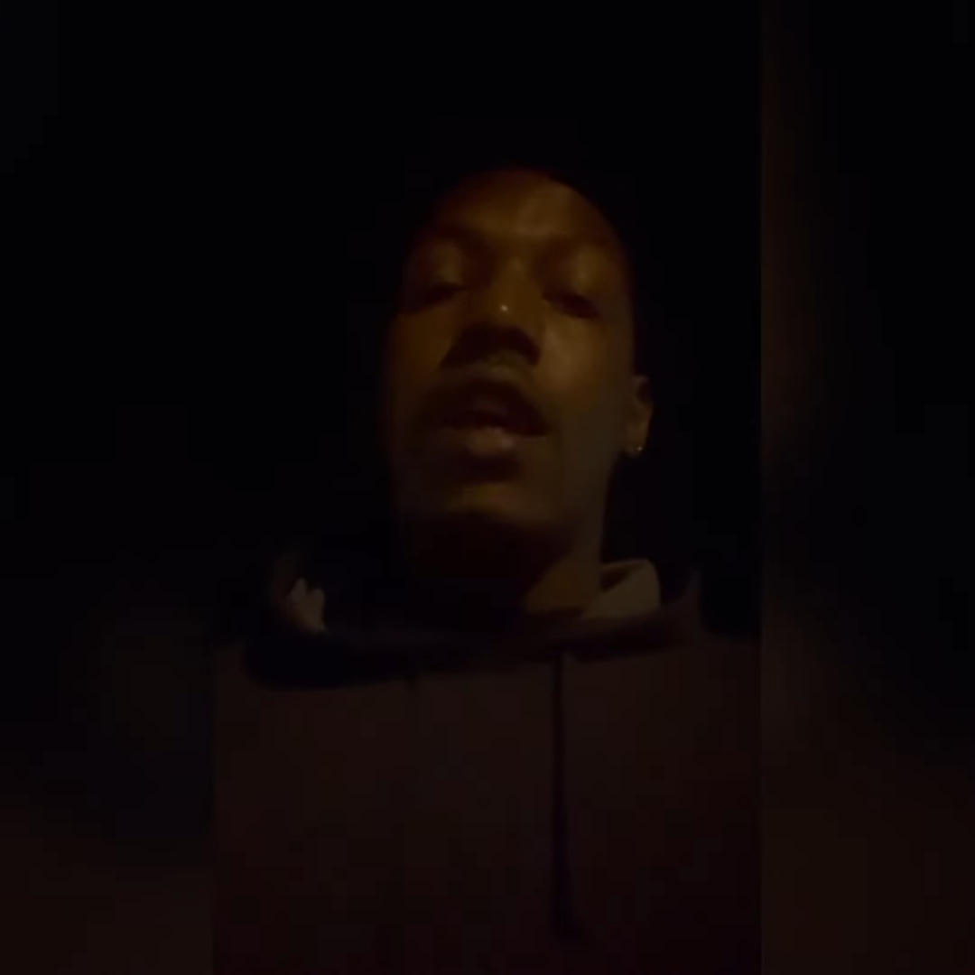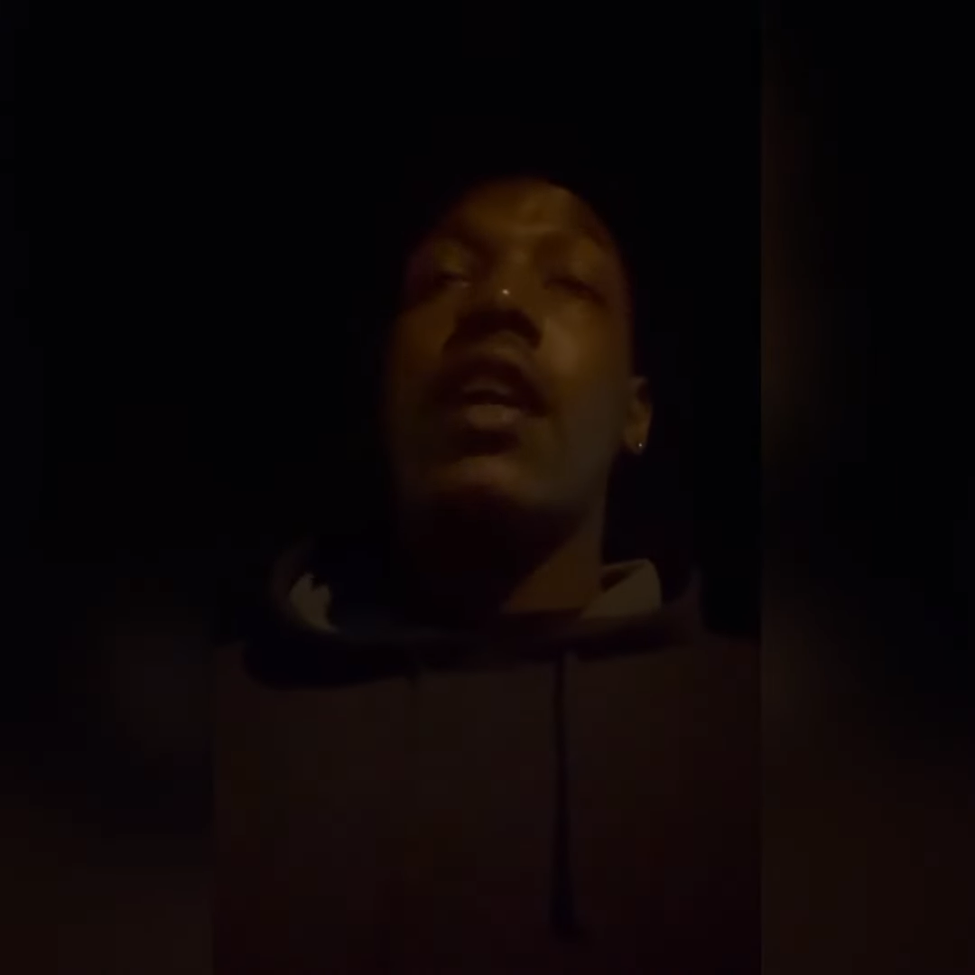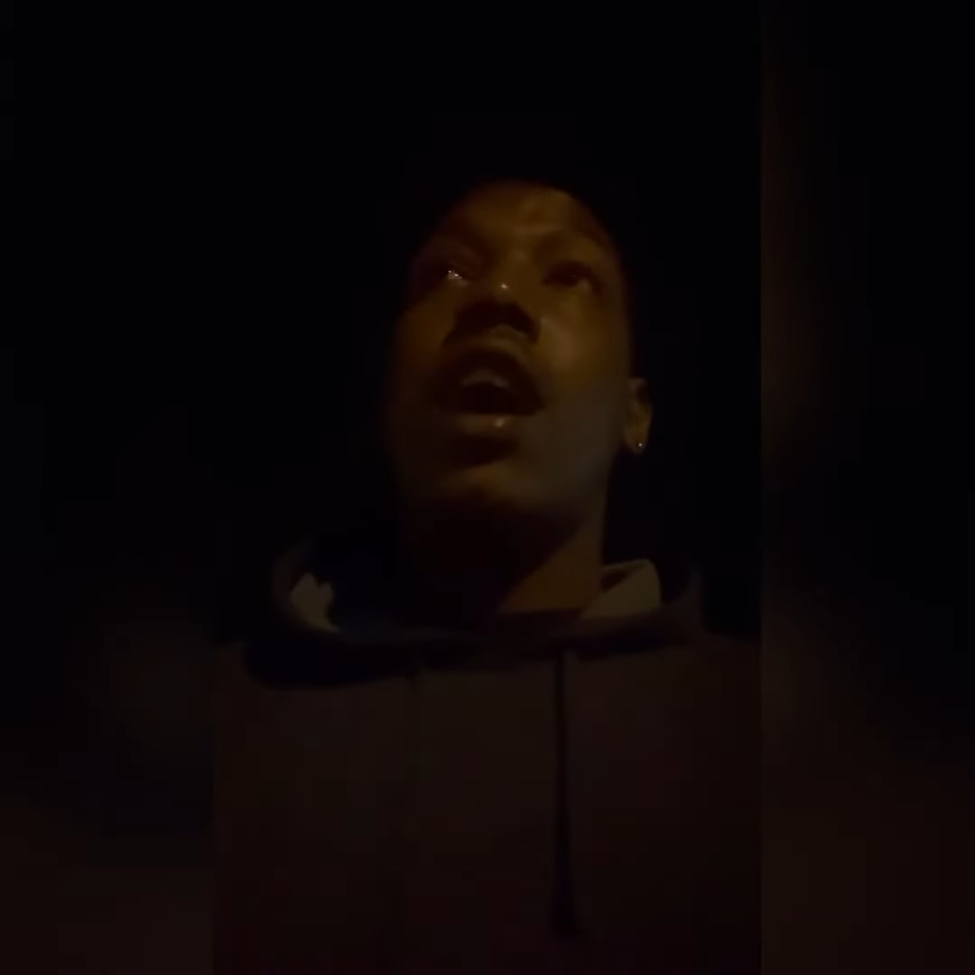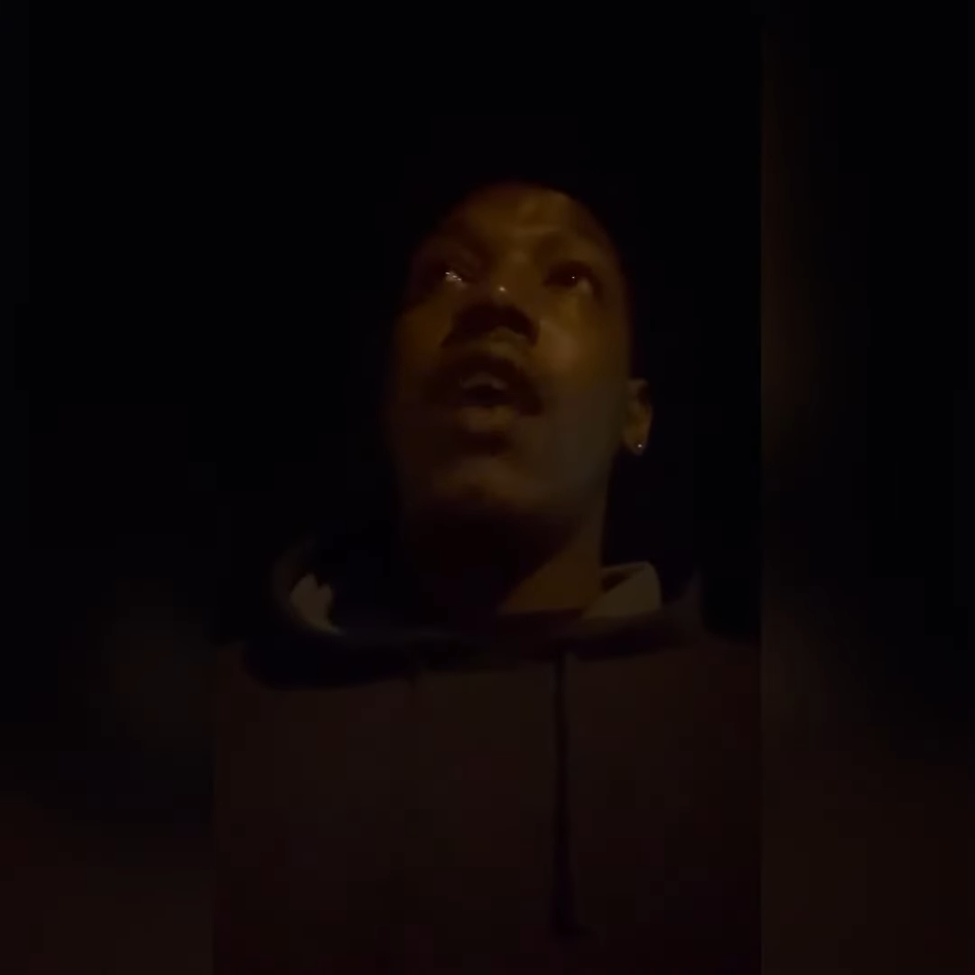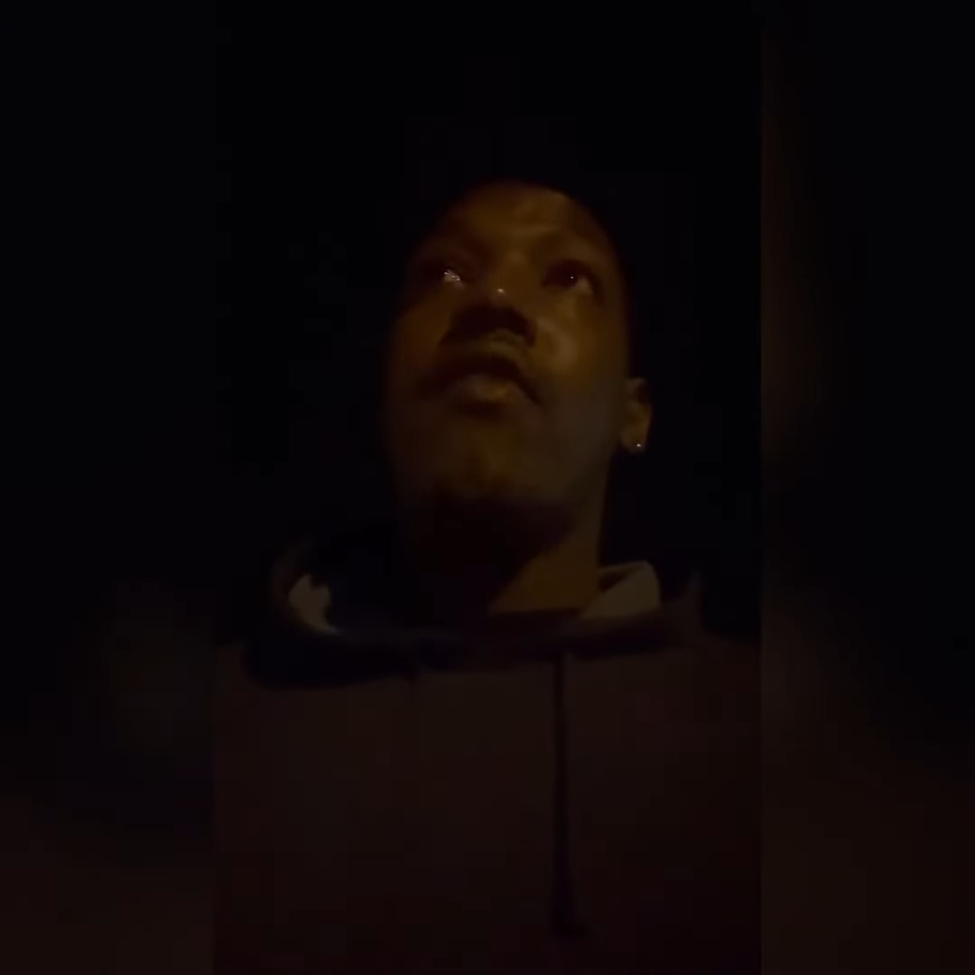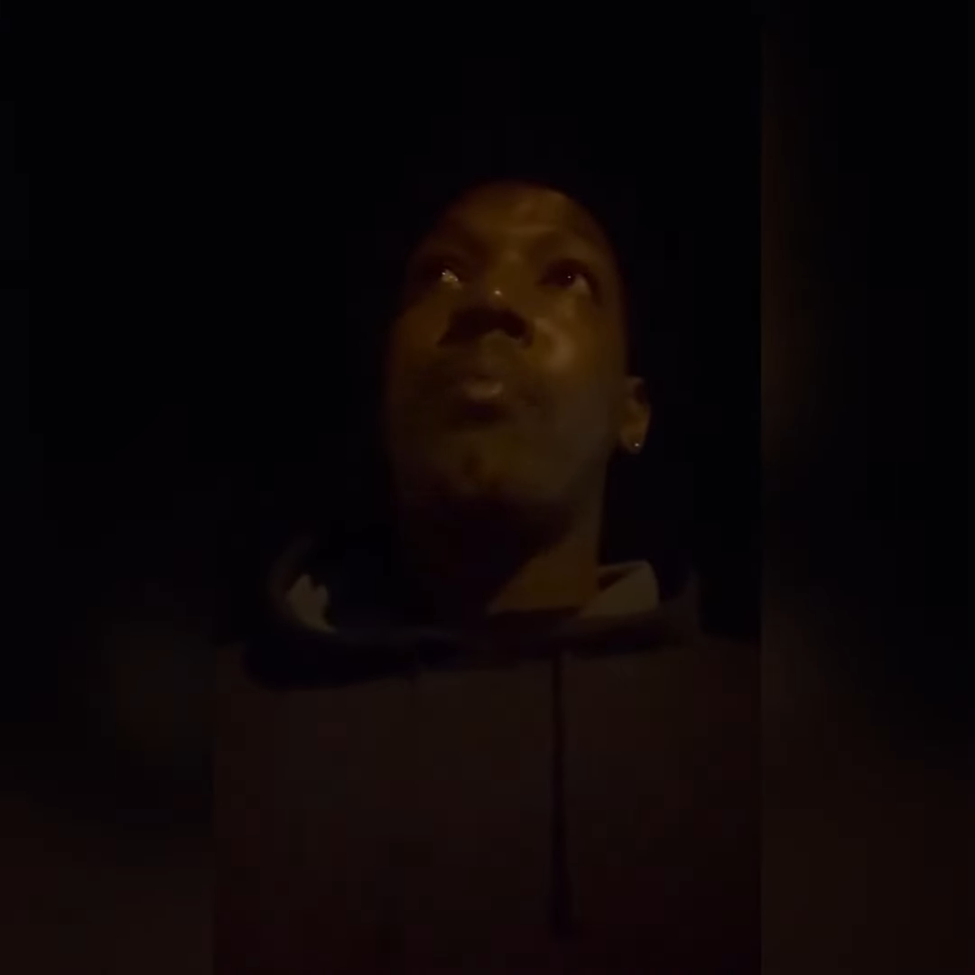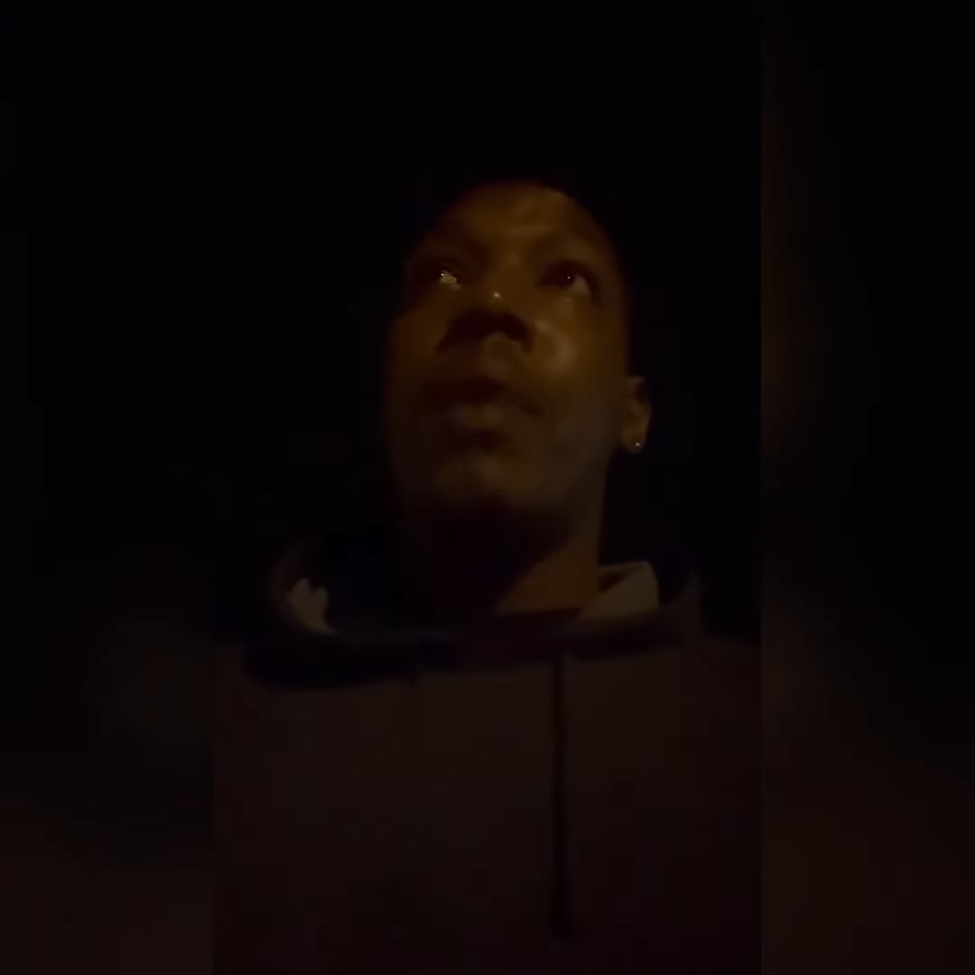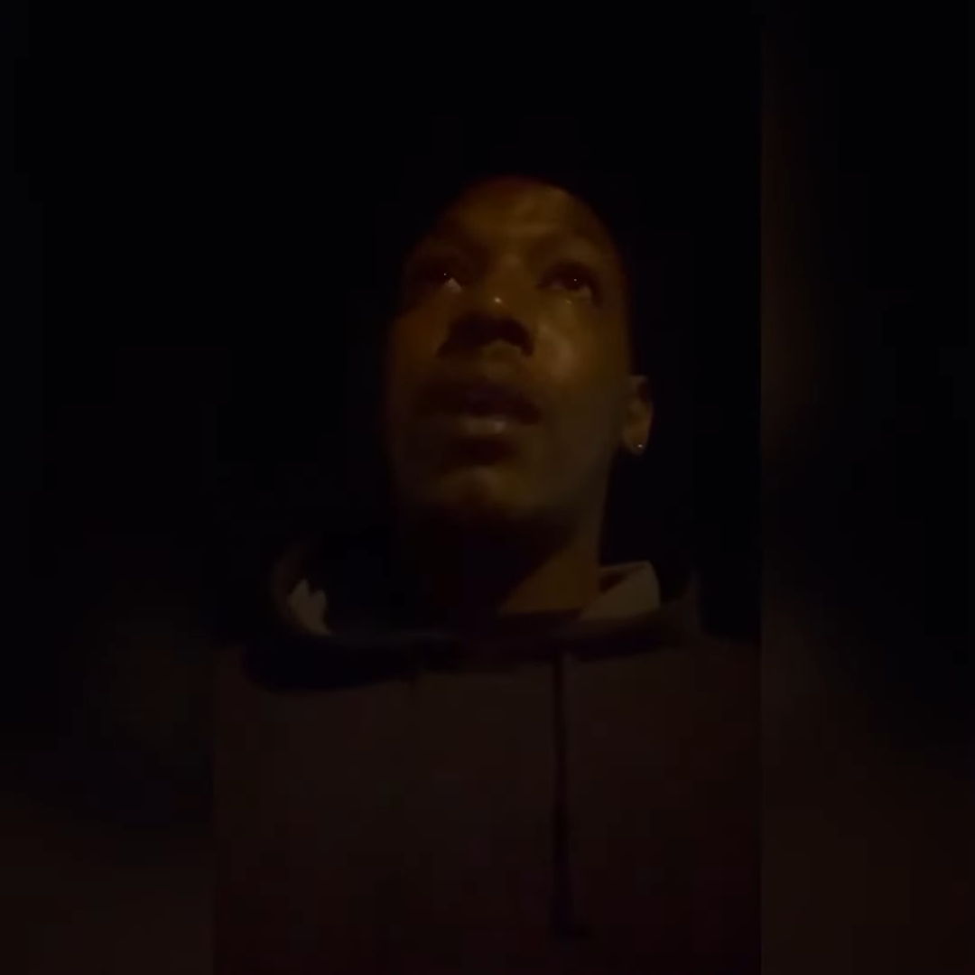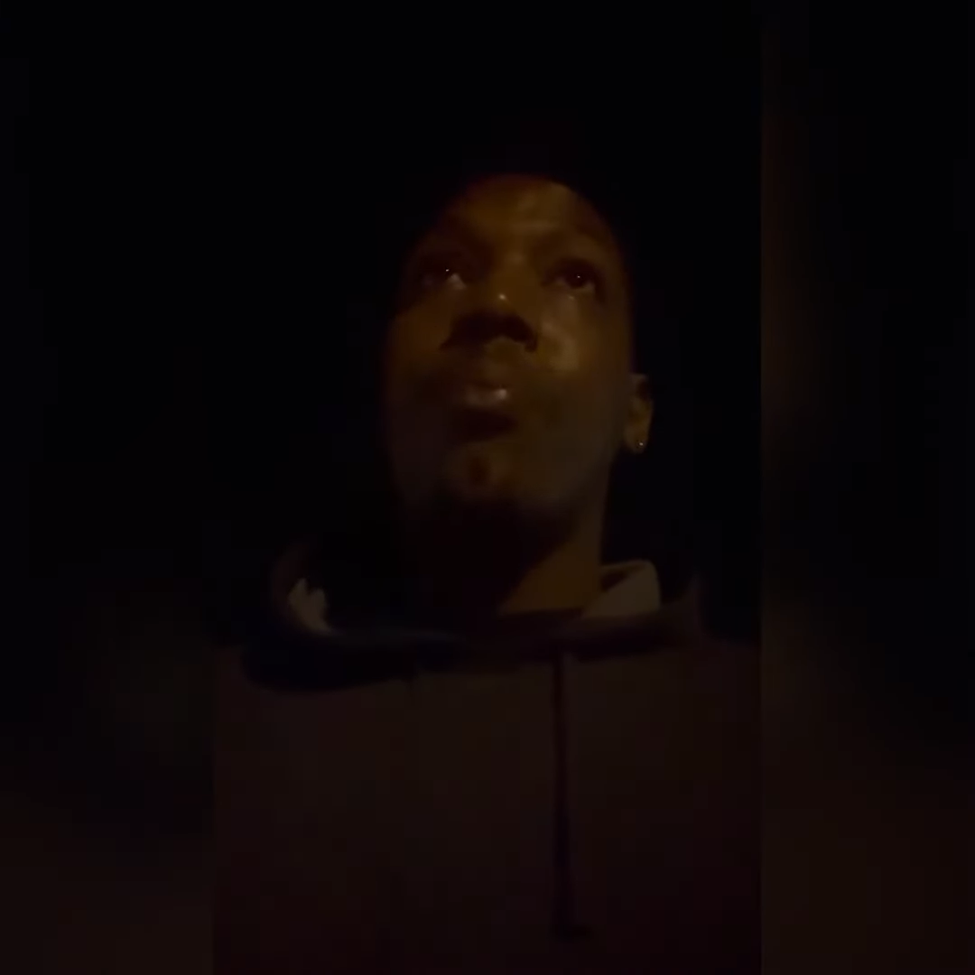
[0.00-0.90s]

Y'all have a be-